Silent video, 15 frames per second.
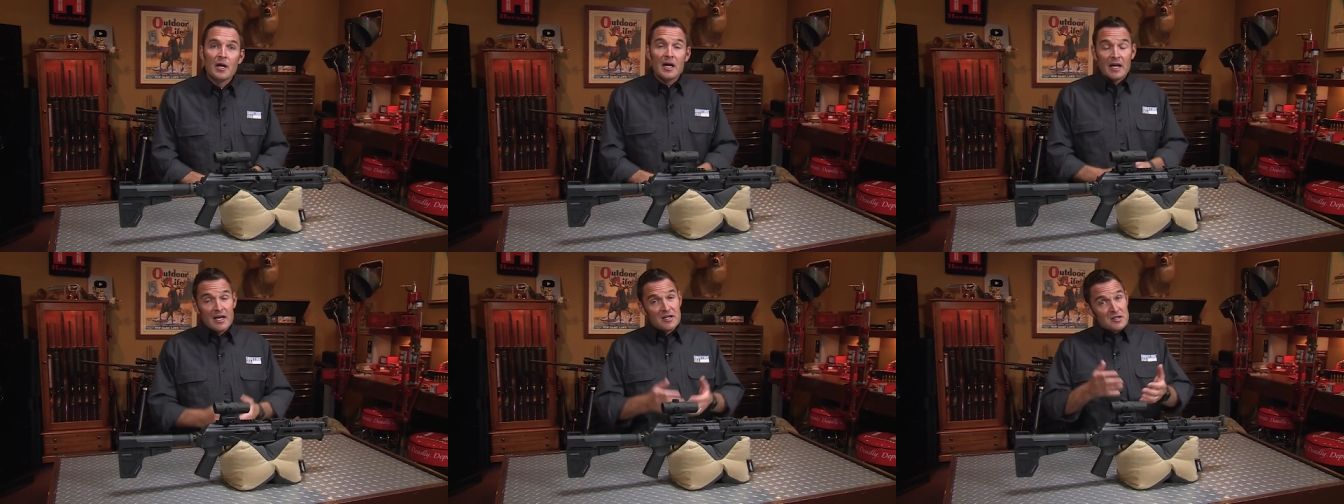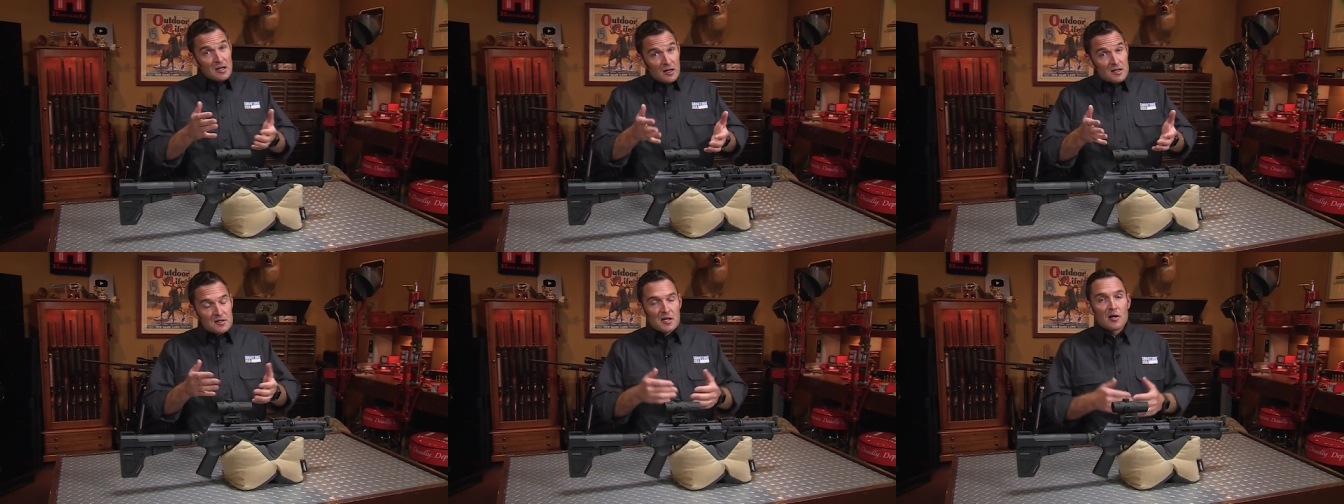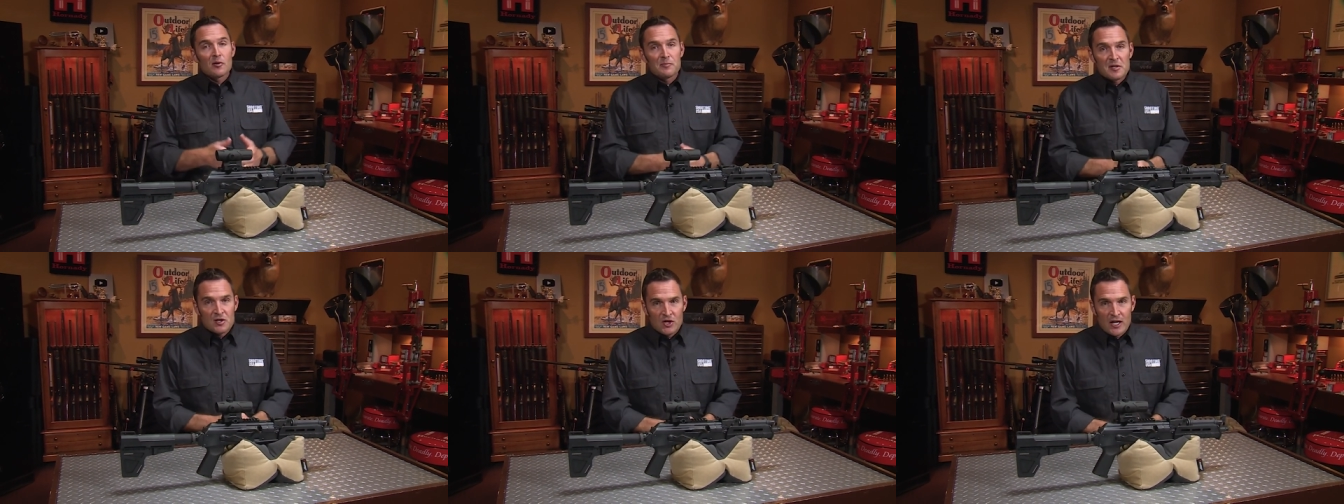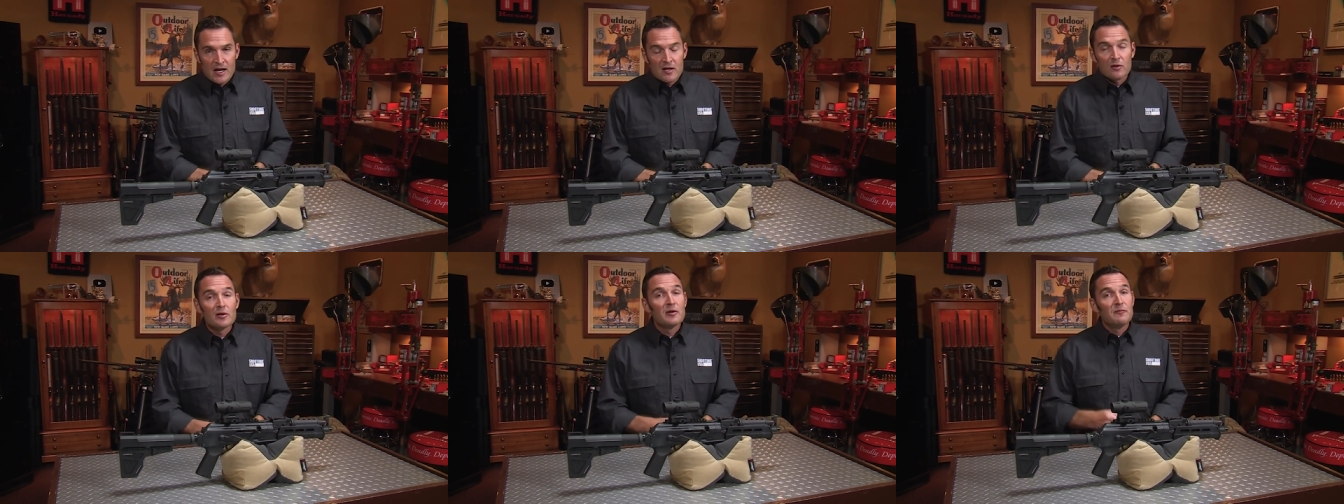It does help the
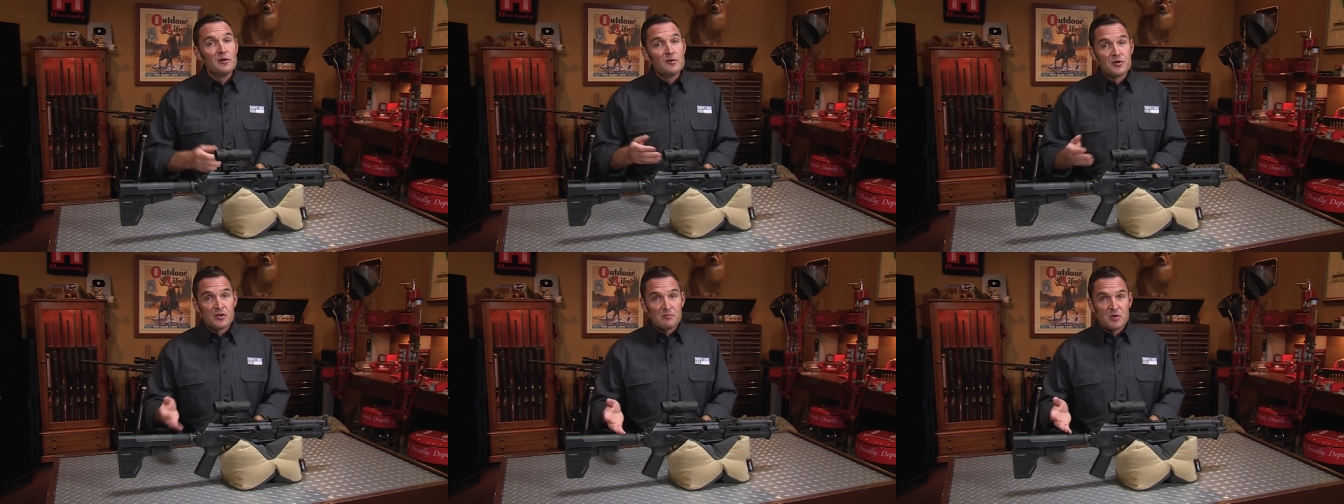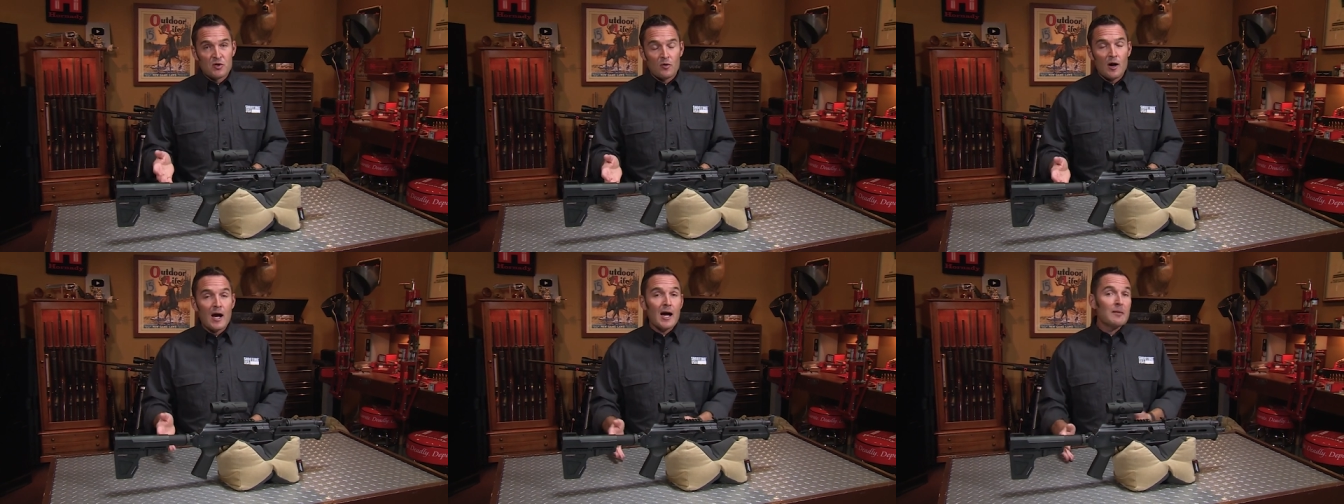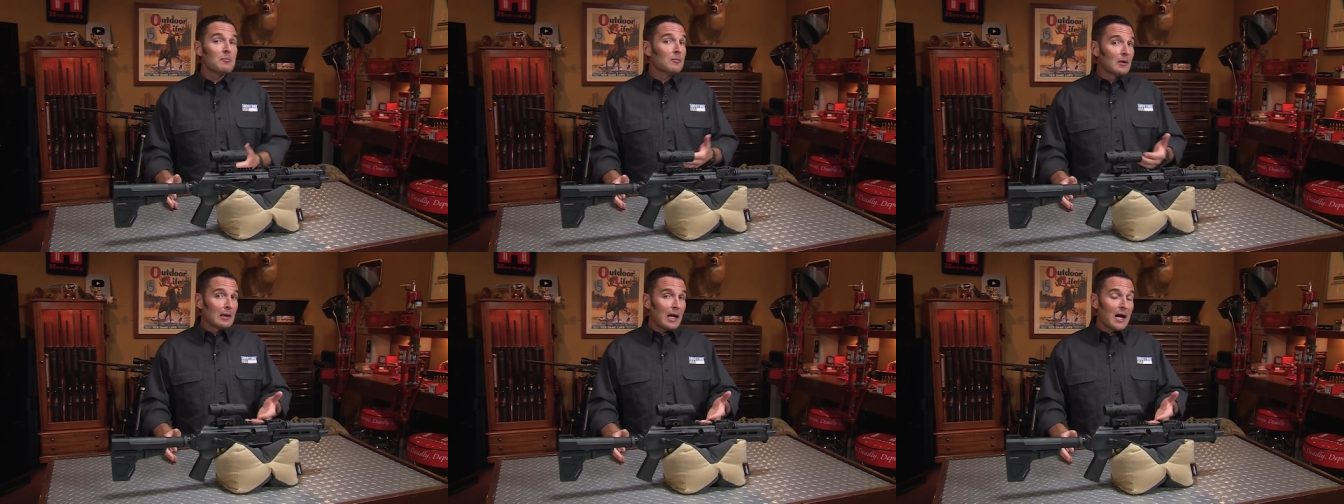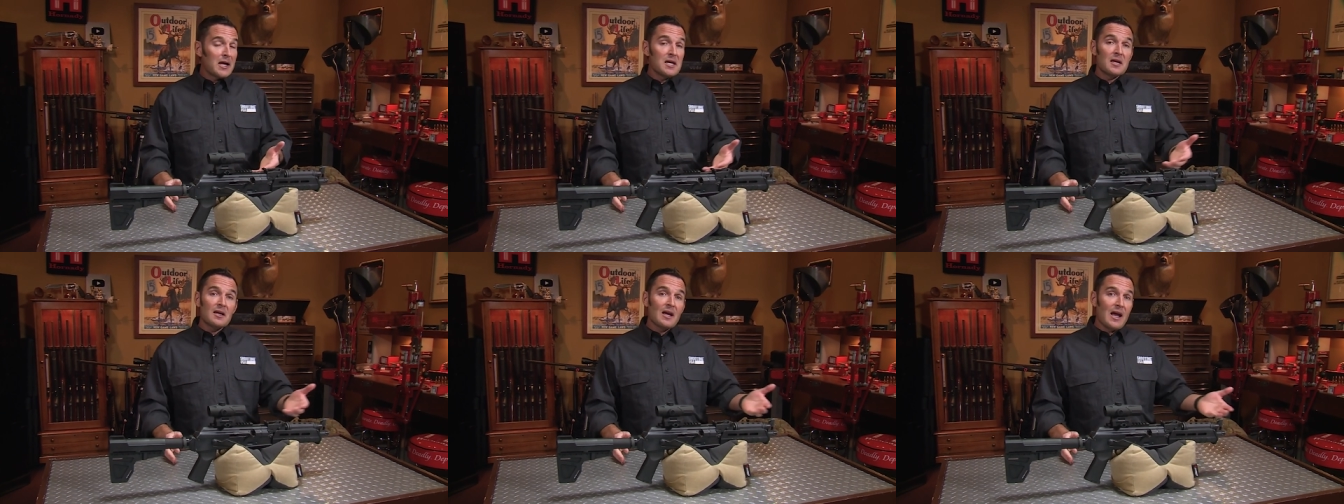channel if you subscribe,
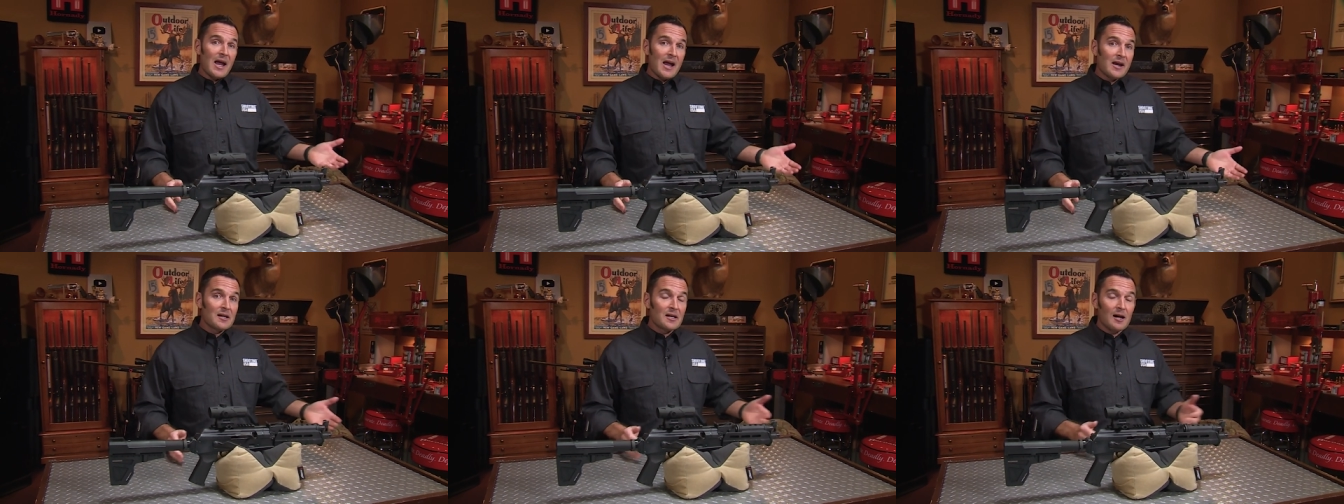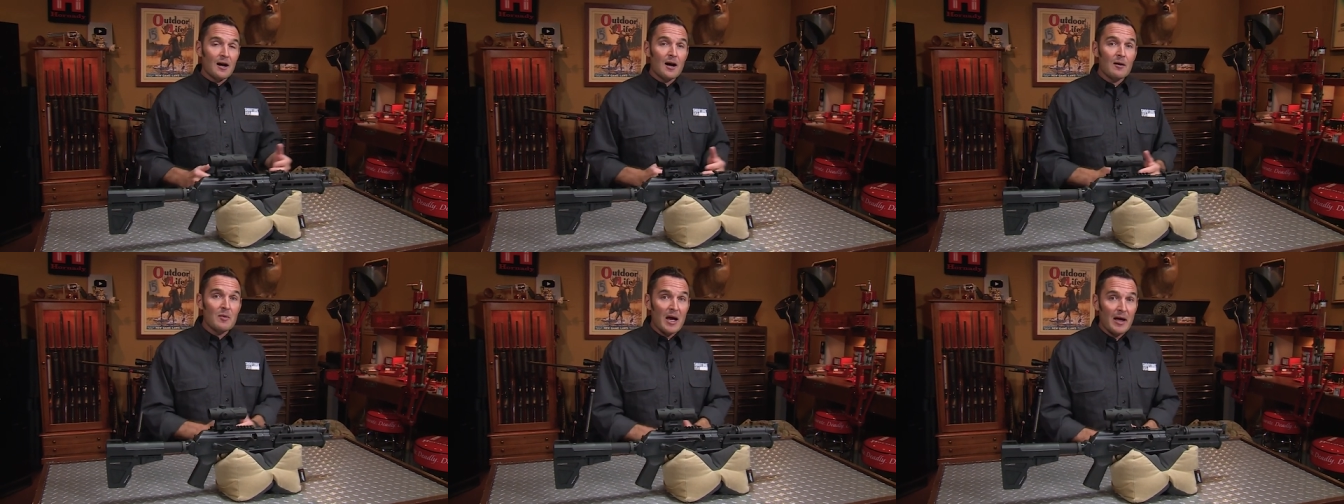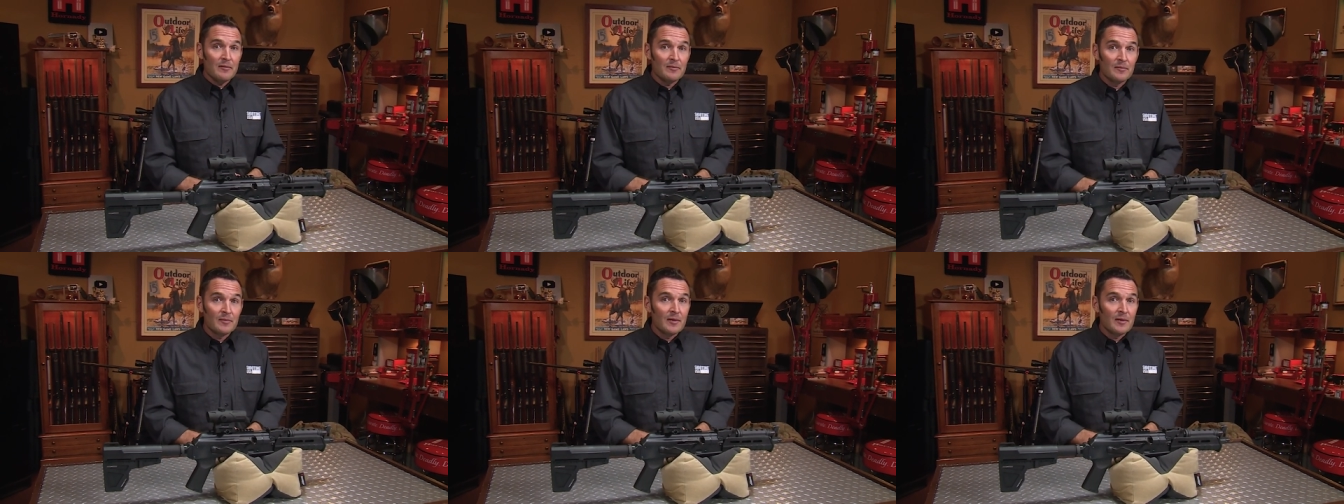like, and comment,